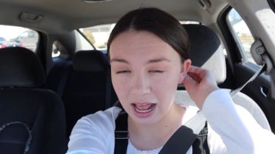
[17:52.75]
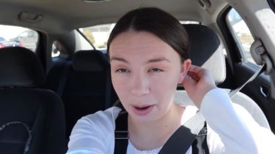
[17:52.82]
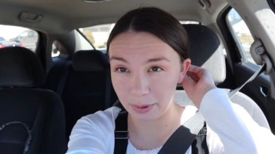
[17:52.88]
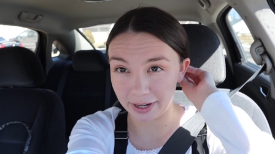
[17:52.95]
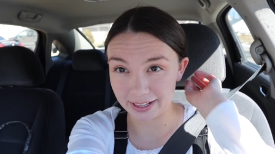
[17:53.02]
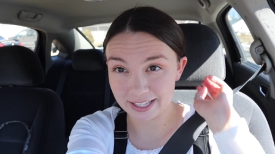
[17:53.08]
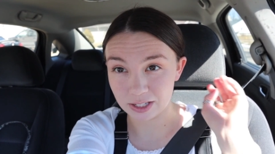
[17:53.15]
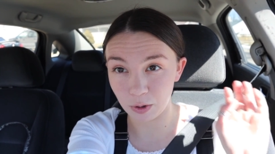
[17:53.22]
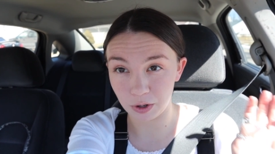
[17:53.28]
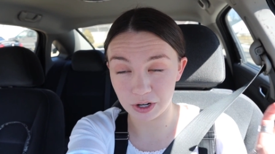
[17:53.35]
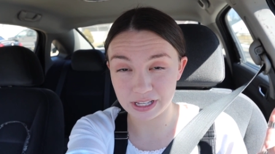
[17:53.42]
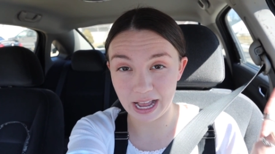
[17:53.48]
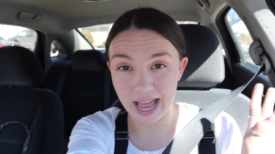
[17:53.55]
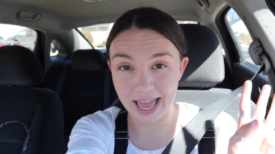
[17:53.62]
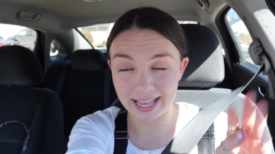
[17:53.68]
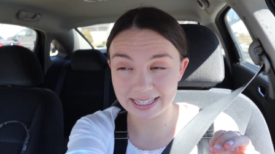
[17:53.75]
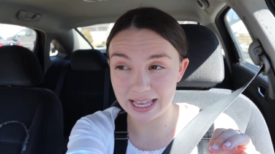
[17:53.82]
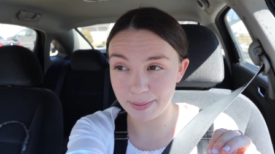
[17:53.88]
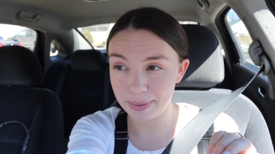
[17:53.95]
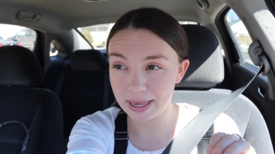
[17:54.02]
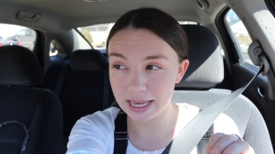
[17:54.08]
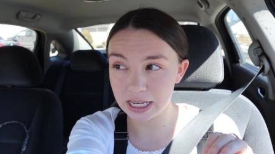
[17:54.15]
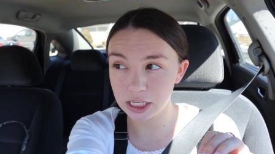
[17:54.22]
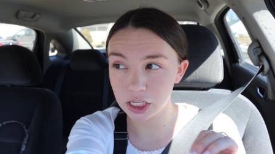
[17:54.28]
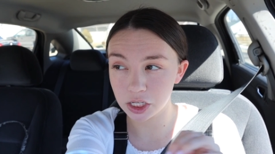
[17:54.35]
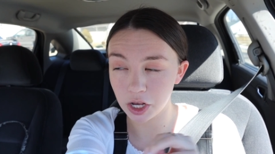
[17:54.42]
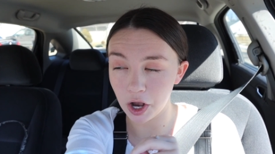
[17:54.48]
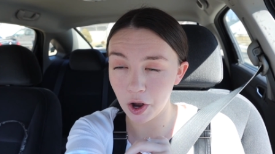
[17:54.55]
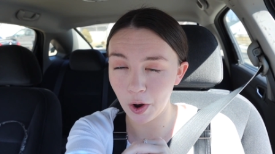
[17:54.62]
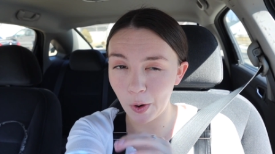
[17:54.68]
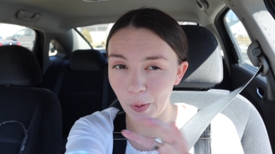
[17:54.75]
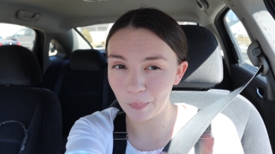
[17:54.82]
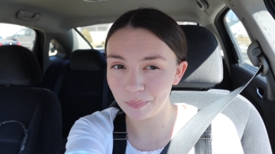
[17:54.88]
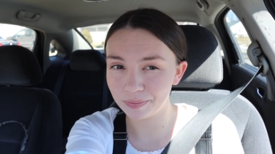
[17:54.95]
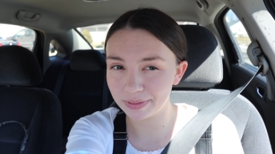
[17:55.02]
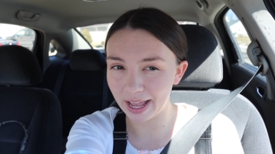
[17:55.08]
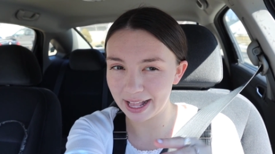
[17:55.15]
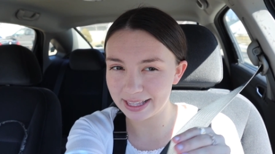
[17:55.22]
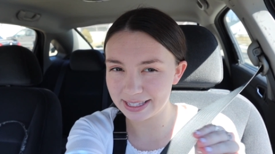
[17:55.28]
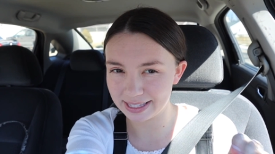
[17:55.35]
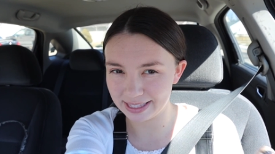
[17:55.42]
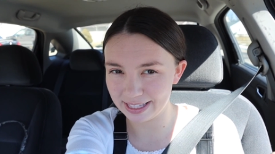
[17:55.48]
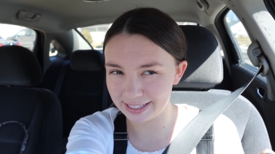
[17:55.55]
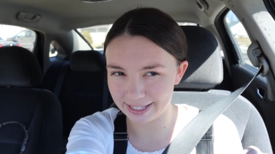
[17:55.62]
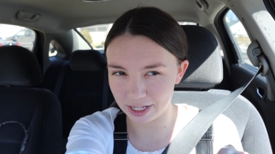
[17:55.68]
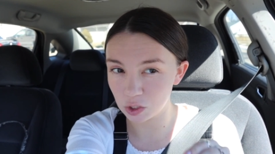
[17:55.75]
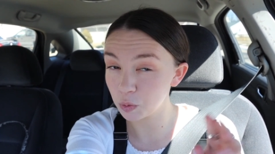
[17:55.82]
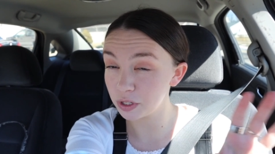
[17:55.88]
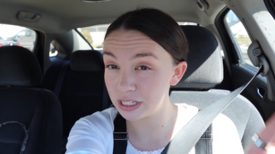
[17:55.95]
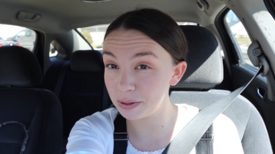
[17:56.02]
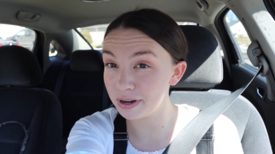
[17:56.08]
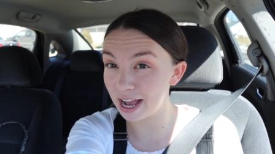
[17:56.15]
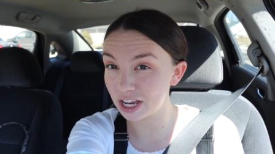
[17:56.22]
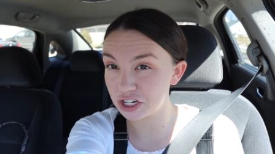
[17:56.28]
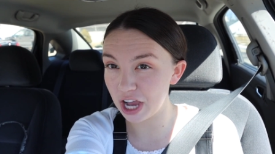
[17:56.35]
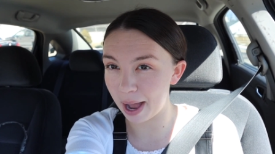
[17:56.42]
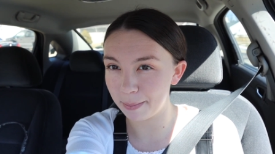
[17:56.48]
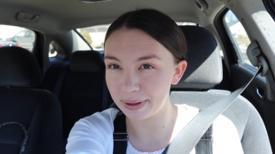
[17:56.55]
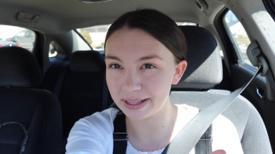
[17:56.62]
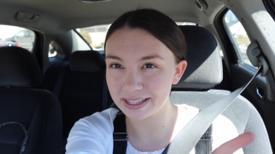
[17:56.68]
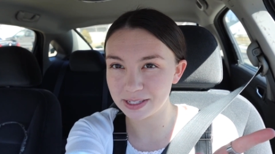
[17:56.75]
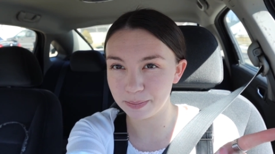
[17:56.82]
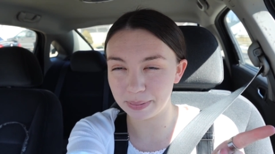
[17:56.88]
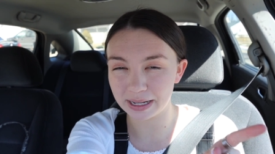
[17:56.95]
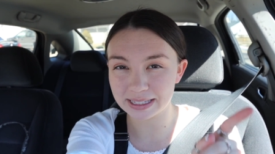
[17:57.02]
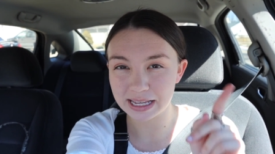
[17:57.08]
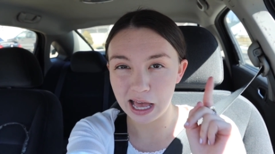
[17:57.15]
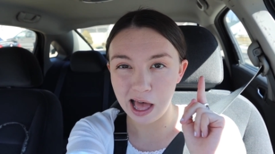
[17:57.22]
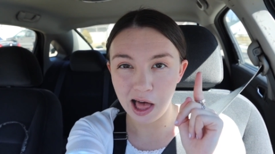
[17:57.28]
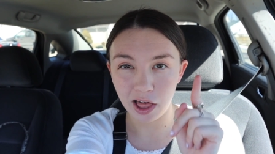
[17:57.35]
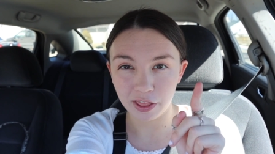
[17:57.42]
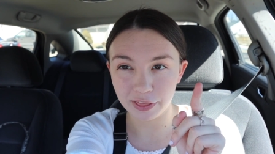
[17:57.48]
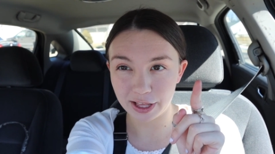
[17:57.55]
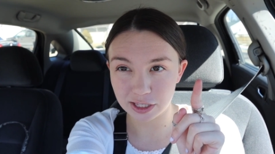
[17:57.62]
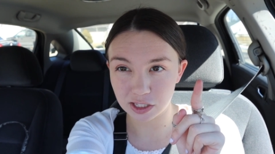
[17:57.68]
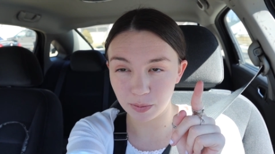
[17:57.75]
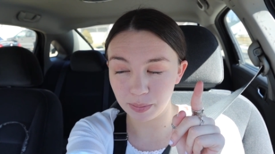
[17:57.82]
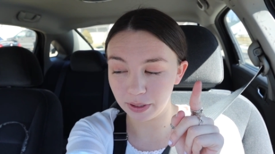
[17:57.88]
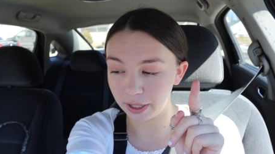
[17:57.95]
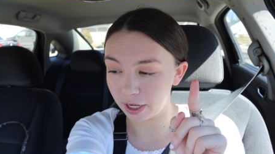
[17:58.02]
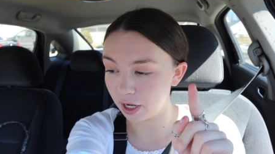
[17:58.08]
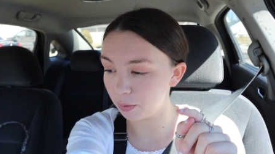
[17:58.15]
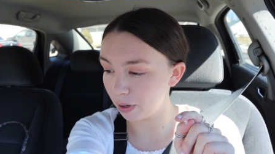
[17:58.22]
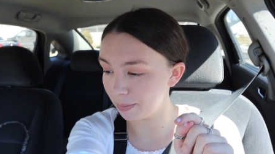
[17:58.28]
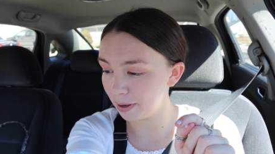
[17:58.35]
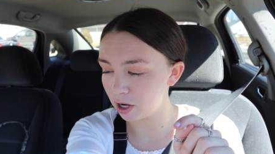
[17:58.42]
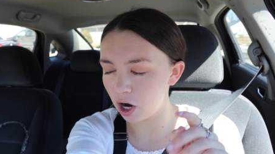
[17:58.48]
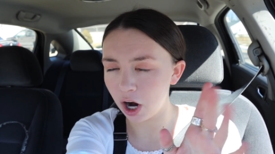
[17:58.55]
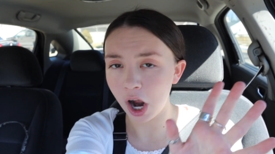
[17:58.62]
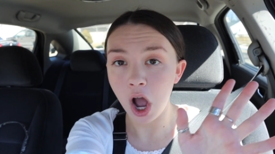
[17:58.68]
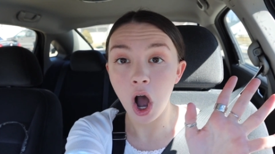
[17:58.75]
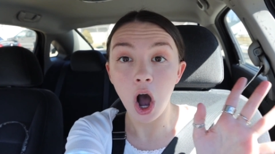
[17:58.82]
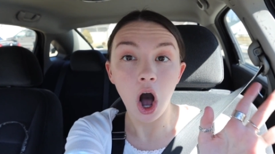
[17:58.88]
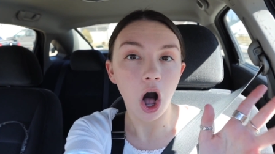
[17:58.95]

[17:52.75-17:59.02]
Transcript: I wanna get these orders out ASAP, so that's the sit. We'll see what actually happens, but that's the plan. We're in my car.